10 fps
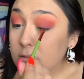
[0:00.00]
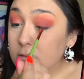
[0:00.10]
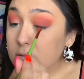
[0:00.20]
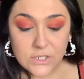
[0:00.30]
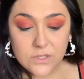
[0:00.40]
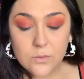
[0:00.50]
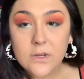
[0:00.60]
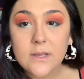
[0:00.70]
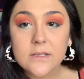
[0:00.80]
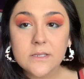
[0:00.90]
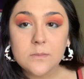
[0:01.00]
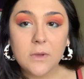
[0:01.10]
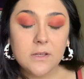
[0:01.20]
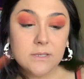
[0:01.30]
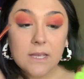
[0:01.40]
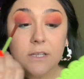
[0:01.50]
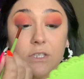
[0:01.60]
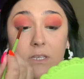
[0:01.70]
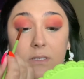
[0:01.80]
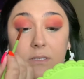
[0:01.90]
I just work in small
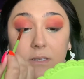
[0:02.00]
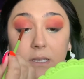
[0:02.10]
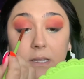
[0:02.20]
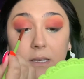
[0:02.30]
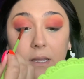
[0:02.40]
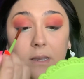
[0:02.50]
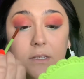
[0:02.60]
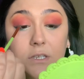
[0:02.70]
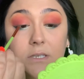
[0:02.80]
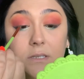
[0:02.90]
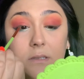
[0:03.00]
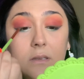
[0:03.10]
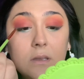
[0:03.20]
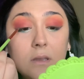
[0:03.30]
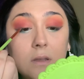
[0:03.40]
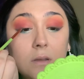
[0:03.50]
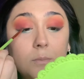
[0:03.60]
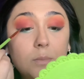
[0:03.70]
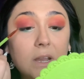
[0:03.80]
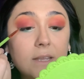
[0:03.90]
sections and kind of just
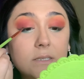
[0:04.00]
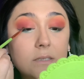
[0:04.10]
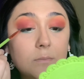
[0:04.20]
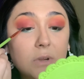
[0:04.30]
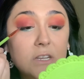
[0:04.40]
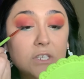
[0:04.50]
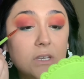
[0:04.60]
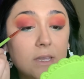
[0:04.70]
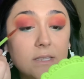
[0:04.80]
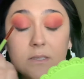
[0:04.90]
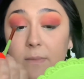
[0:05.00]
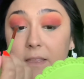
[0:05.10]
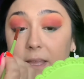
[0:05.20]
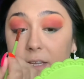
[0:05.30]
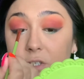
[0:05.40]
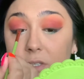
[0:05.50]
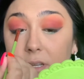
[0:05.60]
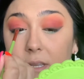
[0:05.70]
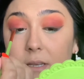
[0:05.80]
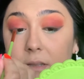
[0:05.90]
press brush against my lash
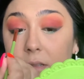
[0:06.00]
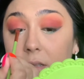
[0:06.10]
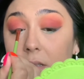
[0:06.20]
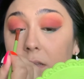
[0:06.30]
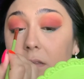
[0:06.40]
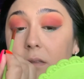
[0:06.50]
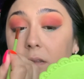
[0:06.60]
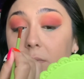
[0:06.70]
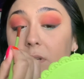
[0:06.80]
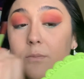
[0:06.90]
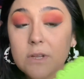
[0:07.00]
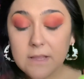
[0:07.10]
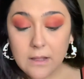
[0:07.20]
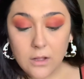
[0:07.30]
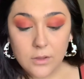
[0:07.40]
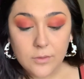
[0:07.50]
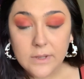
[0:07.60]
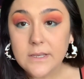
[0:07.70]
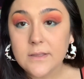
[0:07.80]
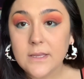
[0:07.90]
line. I'm going to bring that all the
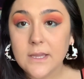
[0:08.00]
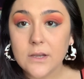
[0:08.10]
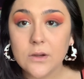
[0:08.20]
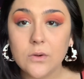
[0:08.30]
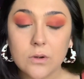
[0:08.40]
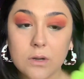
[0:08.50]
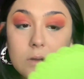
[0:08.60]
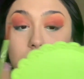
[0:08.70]
way to the inner corner.